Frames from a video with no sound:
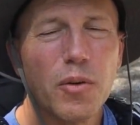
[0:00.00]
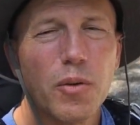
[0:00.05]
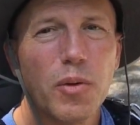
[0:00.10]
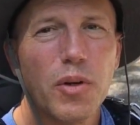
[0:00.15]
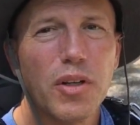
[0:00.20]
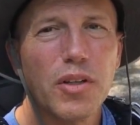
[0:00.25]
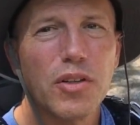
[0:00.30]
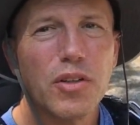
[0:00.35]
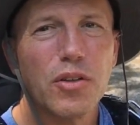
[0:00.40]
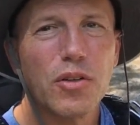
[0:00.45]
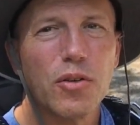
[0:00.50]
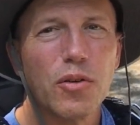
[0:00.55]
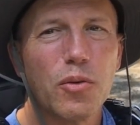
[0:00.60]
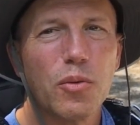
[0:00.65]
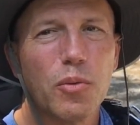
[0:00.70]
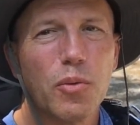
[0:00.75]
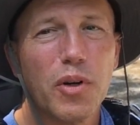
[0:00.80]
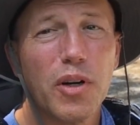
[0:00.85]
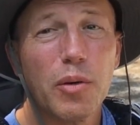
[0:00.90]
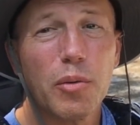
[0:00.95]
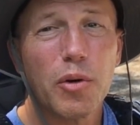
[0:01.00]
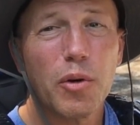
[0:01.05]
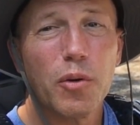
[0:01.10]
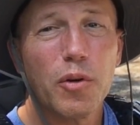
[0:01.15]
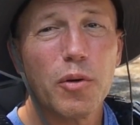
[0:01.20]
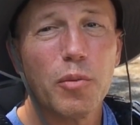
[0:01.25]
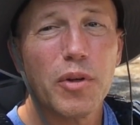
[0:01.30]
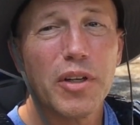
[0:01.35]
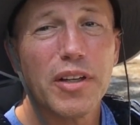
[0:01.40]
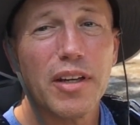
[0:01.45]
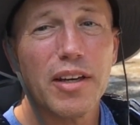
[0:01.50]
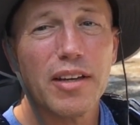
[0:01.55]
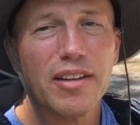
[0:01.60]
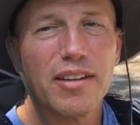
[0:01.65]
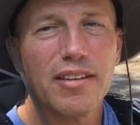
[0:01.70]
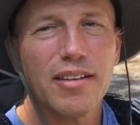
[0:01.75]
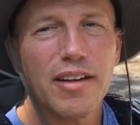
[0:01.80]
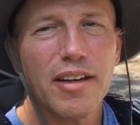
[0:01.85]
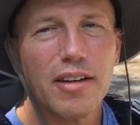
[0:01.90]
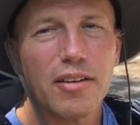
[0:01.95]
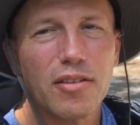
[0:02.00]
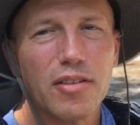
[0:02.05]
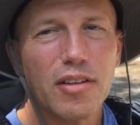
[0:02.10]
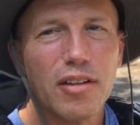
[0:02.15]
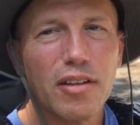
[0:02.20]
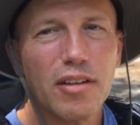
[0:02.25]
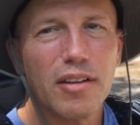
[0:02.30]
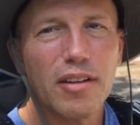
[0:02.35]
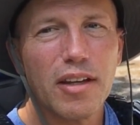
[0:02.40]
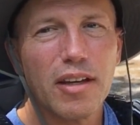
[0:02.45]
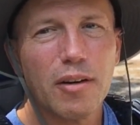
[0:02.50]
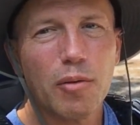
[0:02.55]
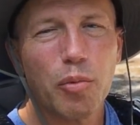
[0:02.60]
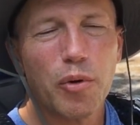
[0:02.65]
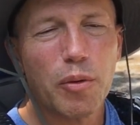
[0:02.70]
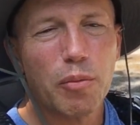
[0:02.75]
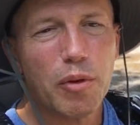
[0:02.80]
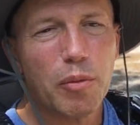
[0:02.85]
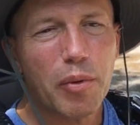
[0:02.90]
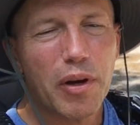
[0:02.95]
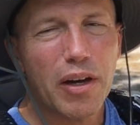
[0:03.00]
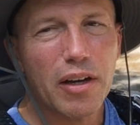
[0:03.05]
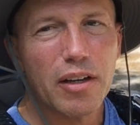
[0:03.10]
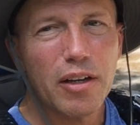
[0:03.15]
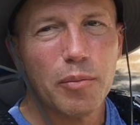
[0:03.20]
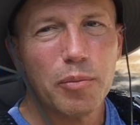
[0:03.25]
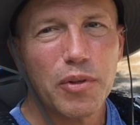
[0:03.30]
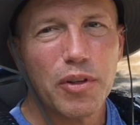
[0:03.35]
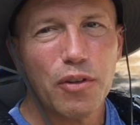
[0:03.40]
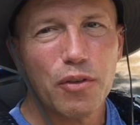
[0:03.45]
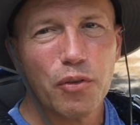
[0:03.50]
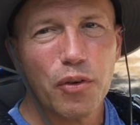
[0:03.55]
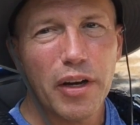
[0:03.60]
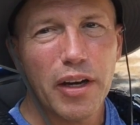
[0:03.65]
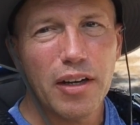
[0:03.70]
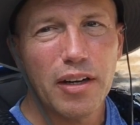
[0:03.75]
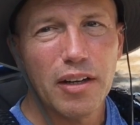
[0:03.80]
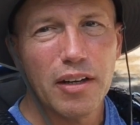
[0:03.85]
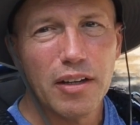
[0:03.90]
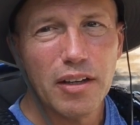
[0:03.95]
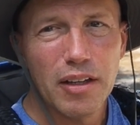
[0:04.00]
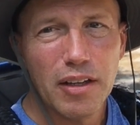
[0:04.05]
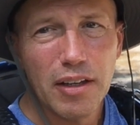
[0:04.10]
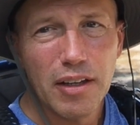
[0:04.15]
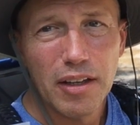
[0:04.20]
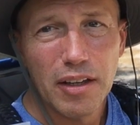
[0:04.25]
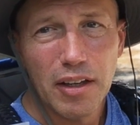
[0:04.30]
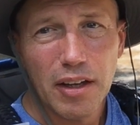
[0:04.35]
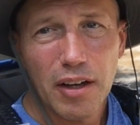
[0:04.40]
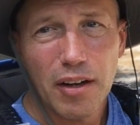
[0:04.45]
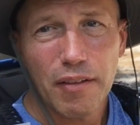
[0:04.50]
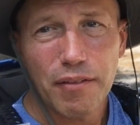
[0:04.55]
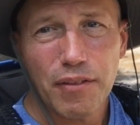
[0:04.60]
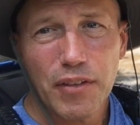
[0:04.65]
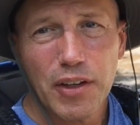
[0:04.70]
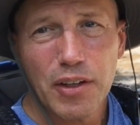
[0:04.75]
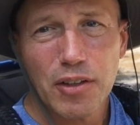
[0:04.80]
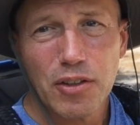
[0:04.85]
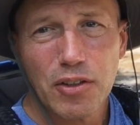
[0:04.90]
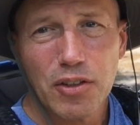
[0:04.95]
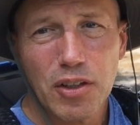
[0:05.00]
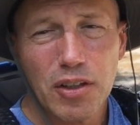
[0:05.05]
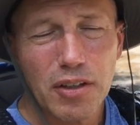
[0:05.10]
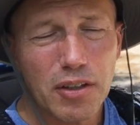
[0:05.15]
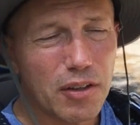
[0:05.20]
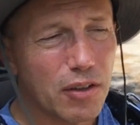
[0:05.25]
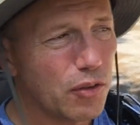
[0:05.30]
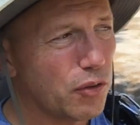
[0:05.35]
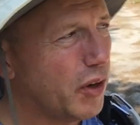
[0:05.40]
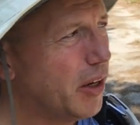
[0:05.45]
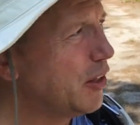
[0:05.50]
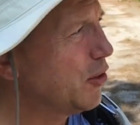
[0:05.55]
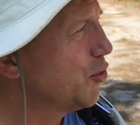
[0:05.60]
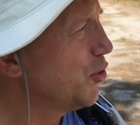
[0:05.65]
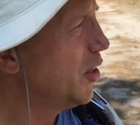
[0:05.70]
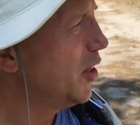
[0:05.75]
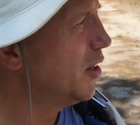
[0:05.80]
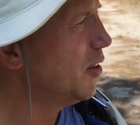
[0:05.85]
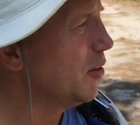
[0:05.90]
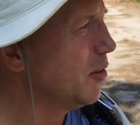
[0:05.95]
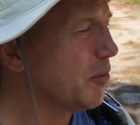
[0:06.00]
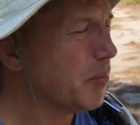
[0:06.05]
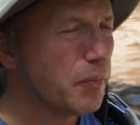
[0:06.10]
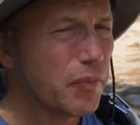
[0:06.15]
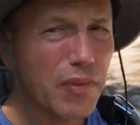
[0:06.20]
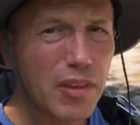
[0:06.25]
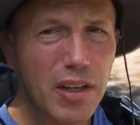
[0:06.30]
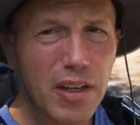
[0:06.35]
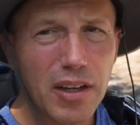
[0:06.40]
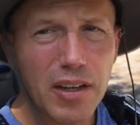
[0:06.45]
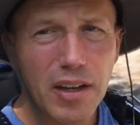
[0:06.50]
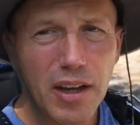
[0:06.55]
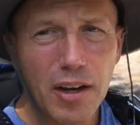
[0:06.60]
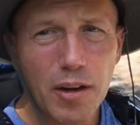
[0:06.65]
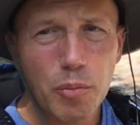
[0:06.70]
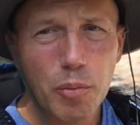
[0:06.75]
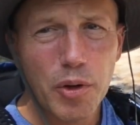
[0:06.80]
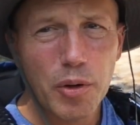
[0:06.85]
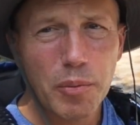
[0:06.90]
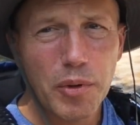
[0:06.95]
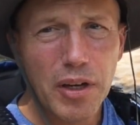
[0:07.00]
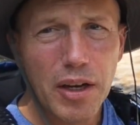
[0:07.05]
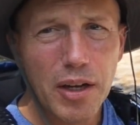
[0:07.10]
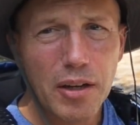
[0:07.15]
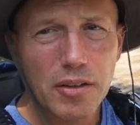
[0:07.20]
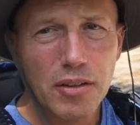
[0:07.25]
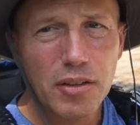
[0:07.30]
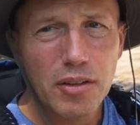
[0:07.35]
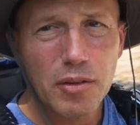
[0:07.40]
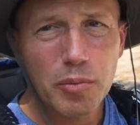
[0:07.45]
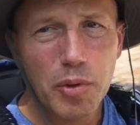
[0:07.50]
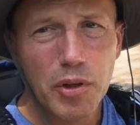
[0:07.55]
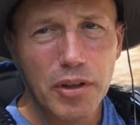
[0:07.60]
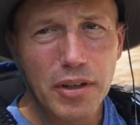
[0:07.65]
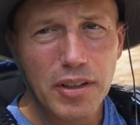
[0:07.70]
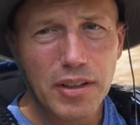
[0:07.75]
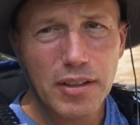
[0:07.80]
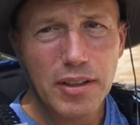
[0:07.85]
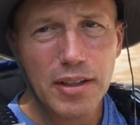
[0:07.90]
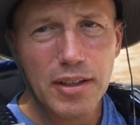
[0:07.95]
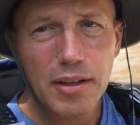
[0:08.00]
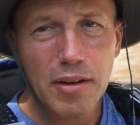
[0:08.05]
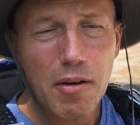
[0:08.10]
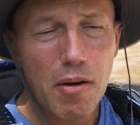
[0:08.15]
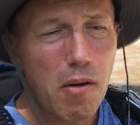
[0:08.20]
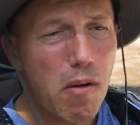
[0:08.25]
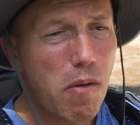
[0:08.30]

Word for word: which is what I'm going to be taking next. That'll bring me back up to the red. I'll finish the red trail, and that'll bring me out to the parking lot.